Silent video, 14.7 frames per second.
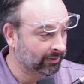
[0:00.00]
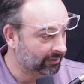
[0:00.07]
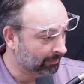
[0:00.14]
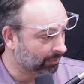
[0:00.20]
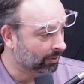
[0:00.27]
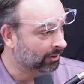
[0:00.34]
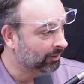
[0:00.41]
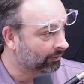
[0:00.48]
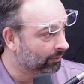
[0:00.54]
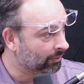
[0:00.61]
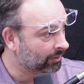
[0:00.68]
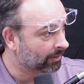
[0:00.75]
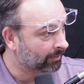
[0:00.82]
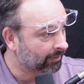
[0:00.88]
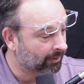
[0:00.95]
We supported
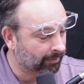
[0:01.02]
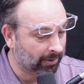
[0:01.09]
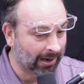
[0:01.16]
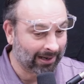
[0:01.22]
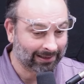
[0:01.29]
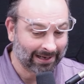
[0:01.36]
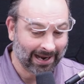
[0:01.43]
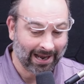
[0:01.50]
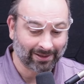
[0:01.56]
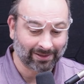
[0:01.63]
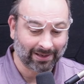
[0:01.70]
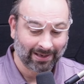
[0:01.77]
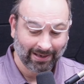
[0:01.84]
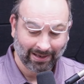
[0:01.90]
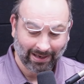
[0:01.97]
through the the
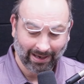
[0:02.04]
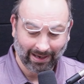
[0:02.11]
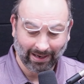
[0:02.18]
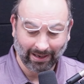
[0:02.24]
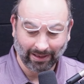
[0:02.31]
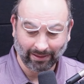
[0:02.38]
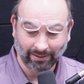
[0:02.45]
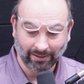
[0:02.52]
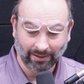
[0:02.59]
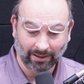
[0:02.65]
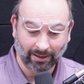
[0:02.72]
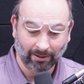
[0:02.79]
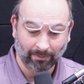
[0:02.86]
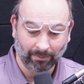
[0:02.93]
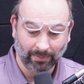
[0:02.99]
podcast, mm-hmm. and
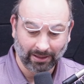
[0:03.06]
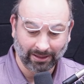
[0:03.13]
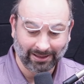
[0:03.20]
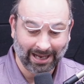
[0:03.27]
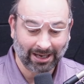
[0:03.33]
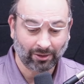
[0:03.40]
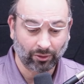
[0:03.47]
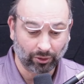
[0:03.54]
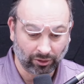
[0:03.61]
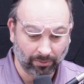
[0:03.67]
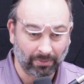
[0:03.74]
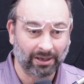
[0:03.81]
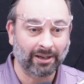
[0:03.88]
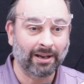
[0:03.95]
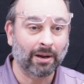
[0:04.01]
um, it's actually there's
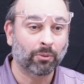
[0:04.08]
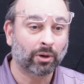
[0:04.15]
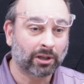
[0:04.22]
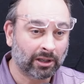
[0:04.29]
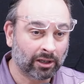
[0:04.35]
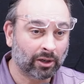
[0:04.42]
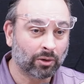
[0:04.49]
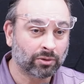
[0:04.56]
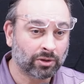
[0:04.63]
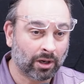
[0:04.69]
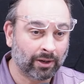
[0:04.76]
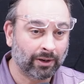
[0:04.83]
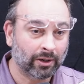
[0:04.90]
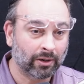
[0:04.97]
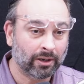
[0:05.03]
a bit of networking that goes
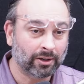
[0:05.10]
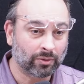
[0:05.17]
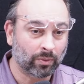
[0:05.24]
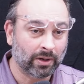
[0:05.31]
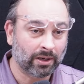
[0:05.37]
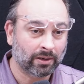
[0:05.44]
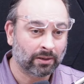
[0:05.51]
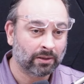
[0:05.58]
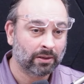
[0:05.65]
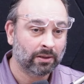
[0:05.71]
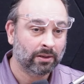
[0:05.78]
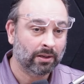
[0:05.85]
on there as well.